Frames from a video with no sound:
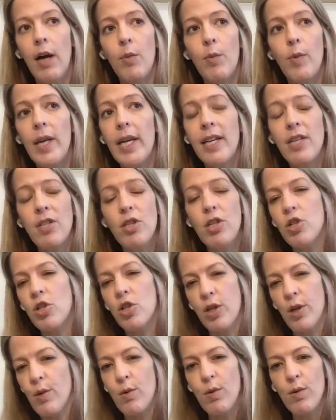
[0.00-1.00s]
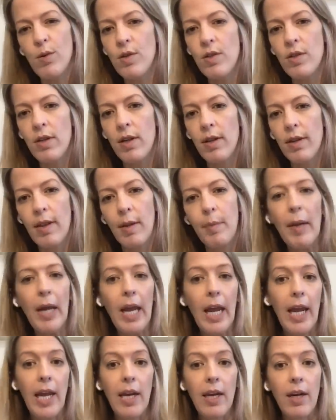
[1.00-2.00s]
We get to choose the
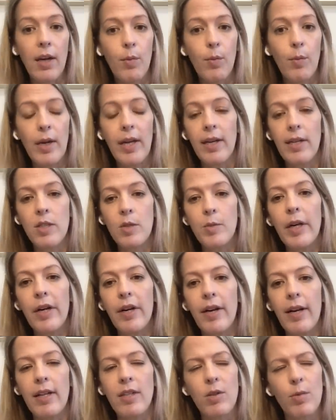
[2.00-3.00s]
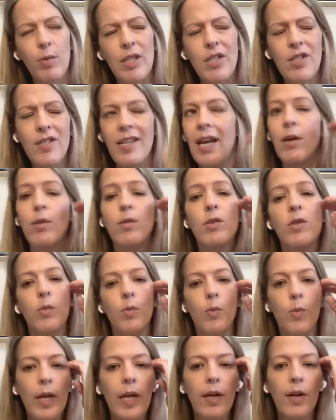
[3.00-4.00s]
pain we experience, which sounds
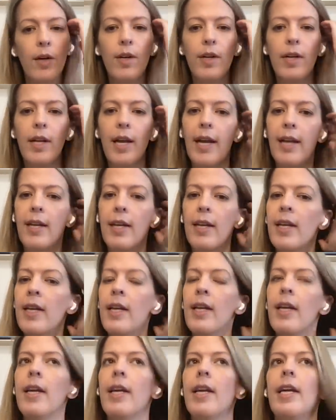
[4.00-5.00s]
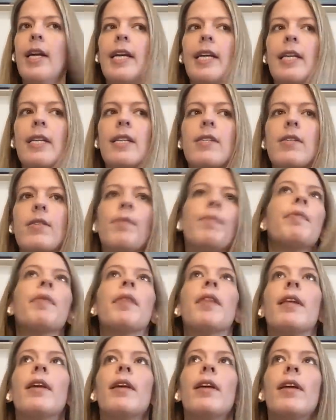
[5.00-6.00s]
weird. And it
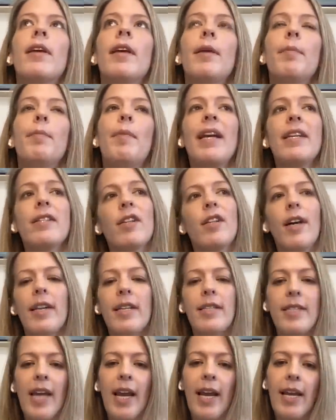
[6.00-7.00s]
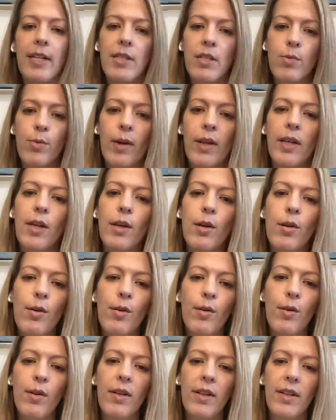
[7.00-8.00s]
makes a lot of sense when
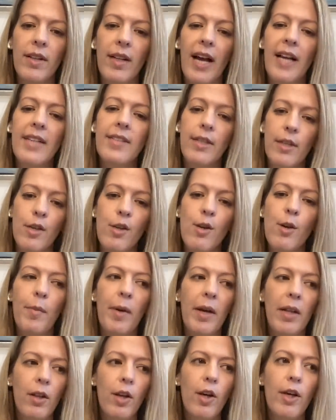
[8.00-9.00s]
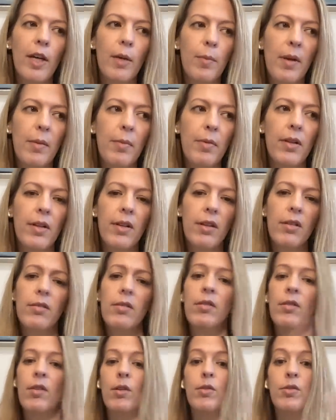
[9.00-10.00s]
you, as a human, look at people and go,
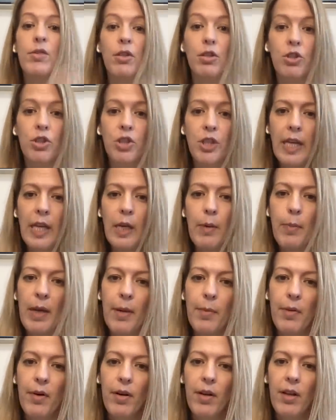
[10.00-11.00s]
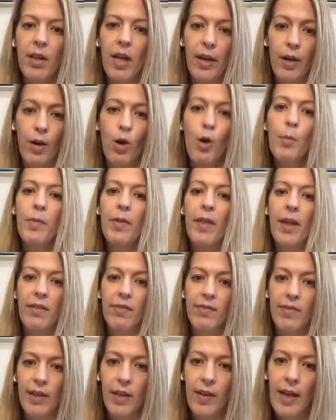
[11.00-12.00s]
oh, those are shitty people. I hope they
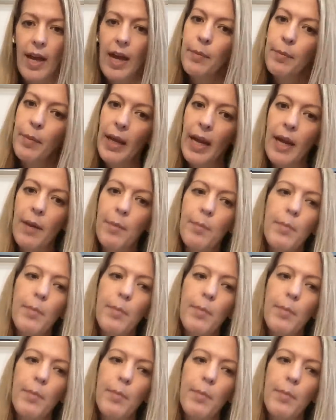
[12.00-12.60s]
feel that pain.